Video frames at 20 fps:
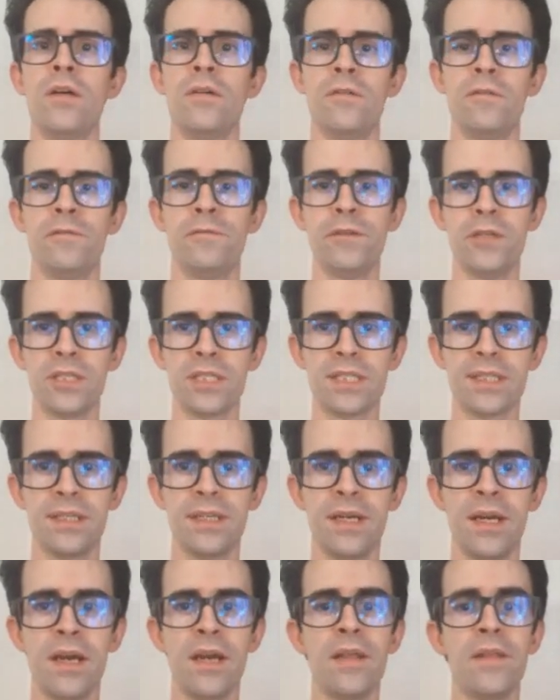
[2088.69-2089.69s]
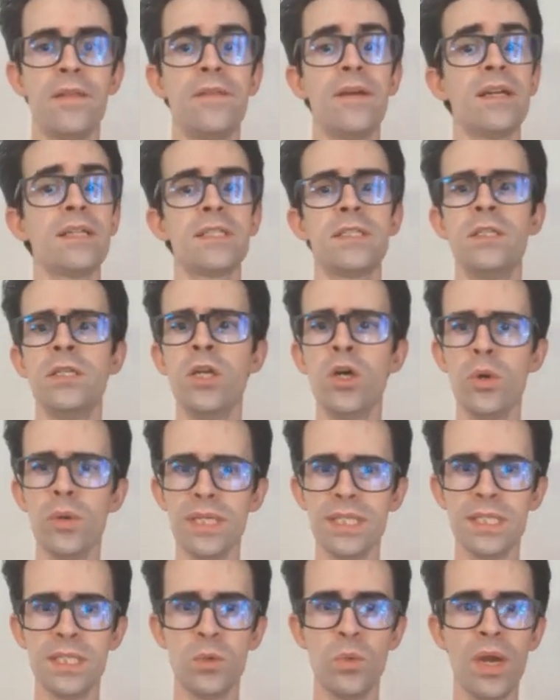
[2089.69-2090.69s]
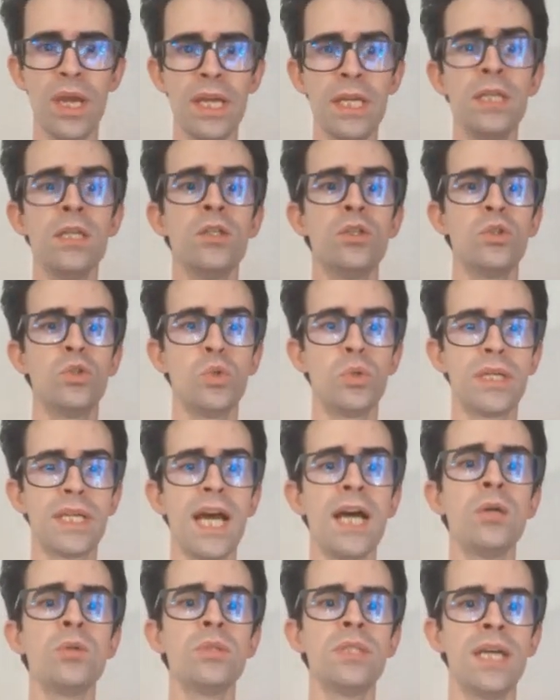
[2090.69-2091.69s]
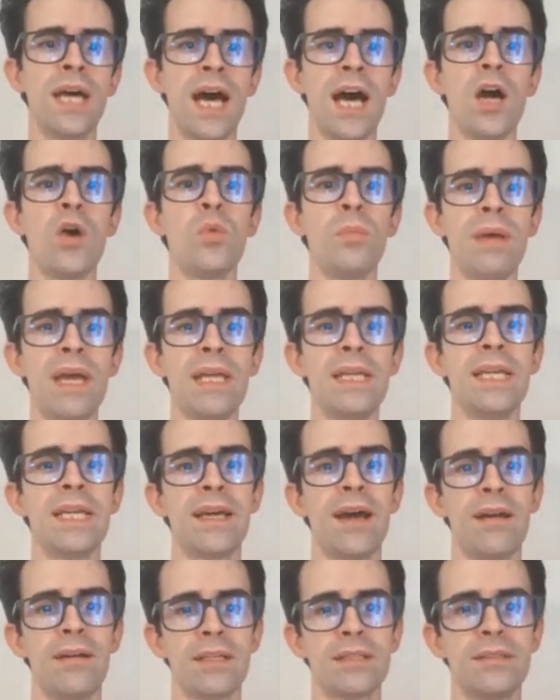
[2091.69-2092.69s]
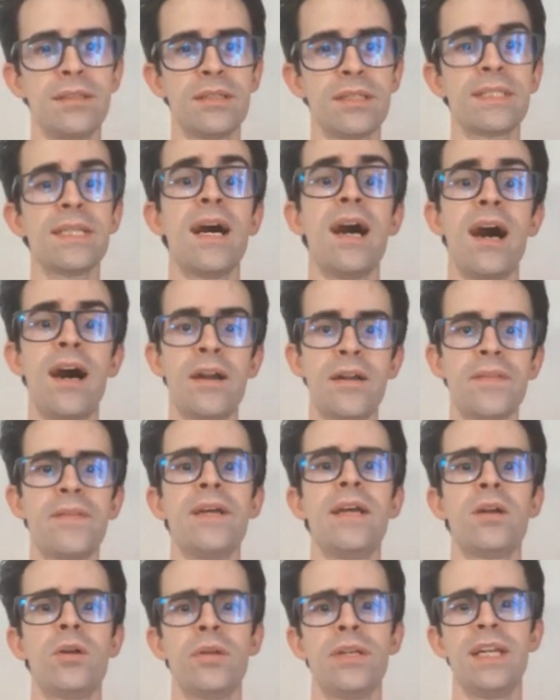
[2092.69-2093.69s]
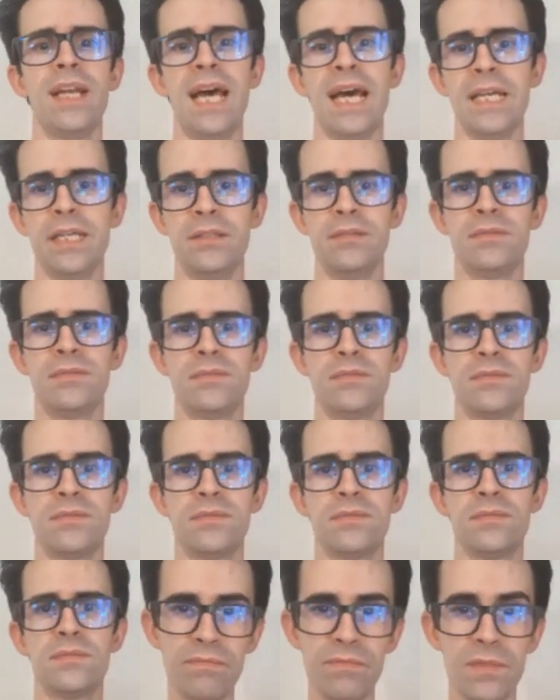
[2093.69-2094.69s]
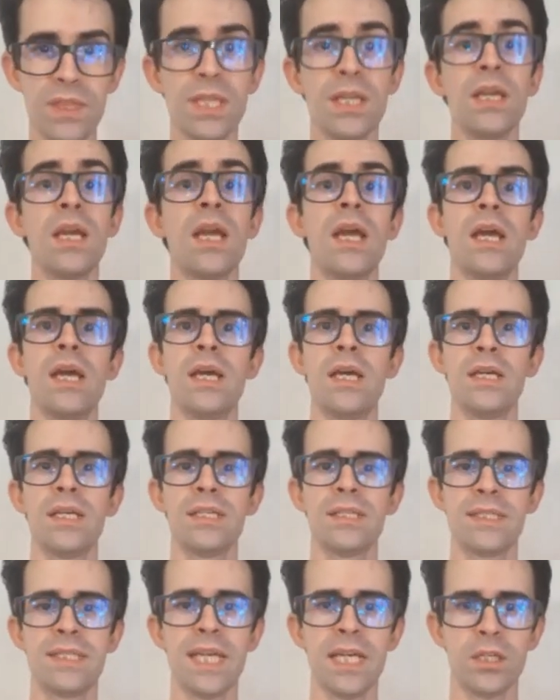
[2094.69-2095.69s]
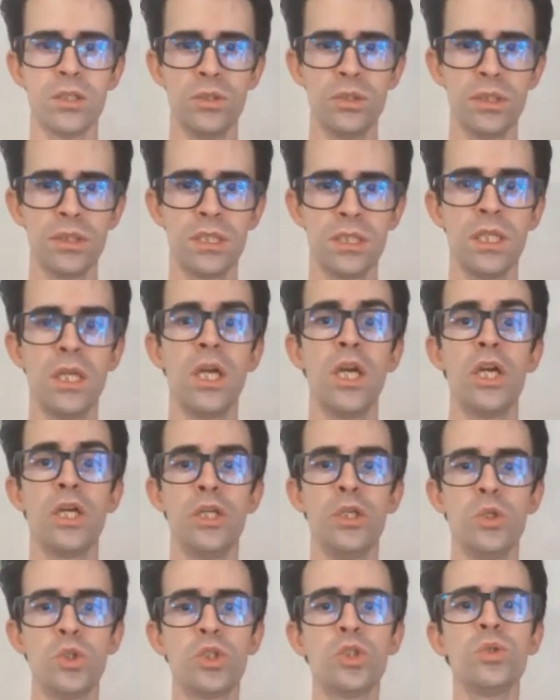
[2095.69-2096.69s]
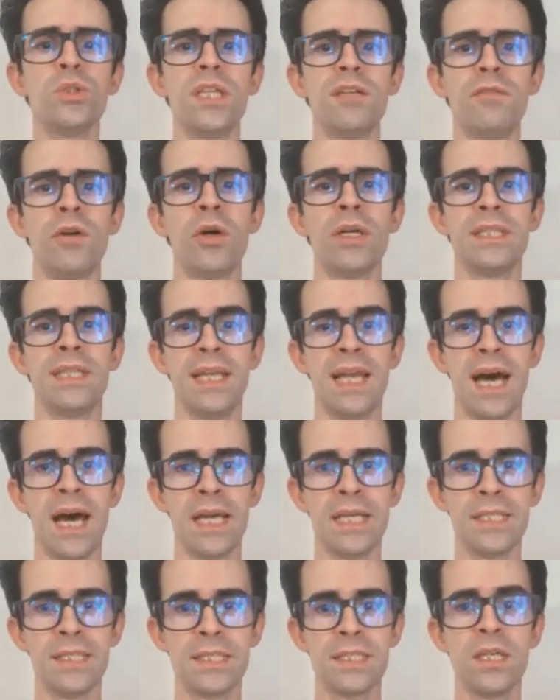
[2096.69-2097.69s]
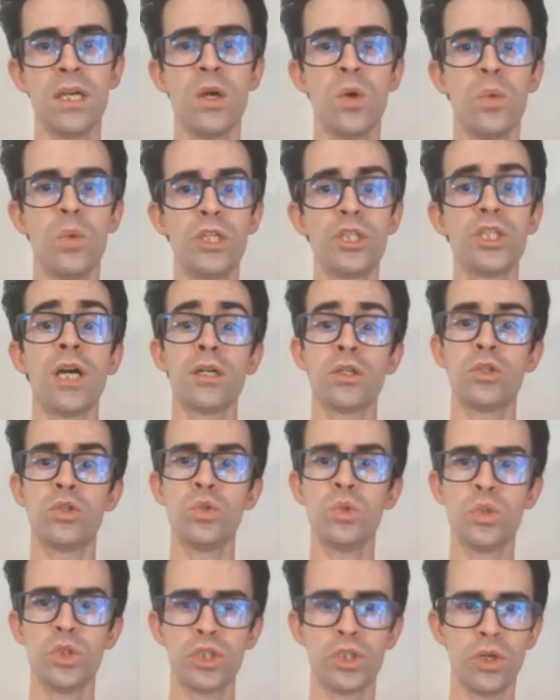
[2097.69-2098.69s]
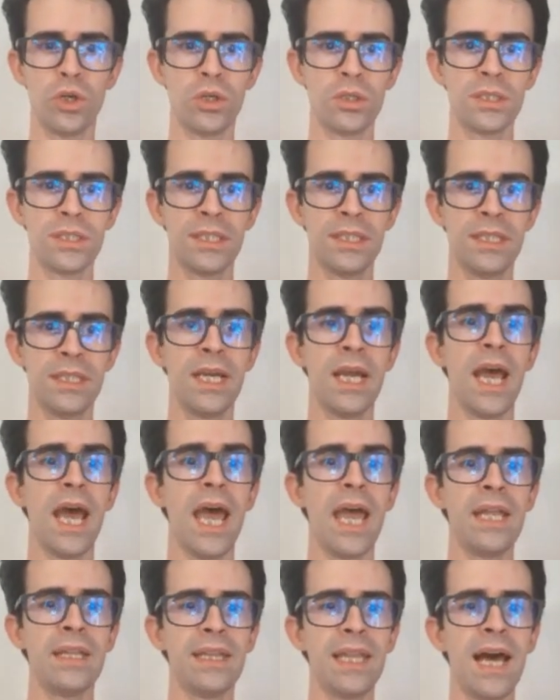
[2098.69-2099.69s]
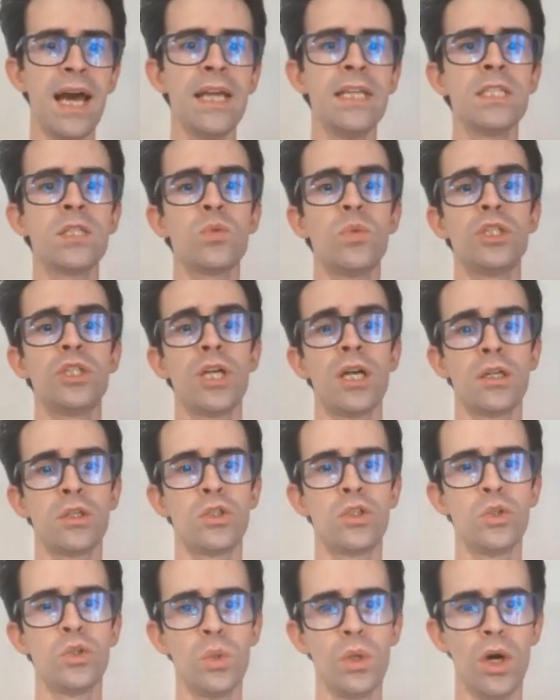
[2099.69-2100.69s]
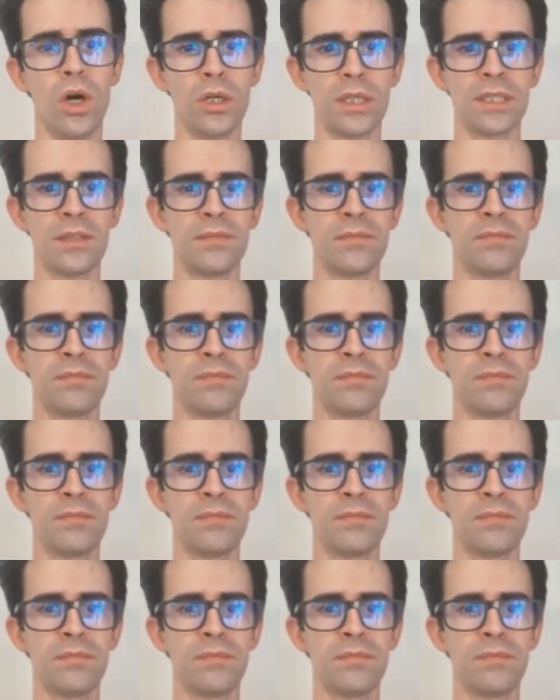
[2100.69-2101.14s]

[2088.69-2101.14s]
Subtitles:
First, there's no easy way to count how many characters are there on a line. Second, you should avoid lines which are too short and lines which are too long.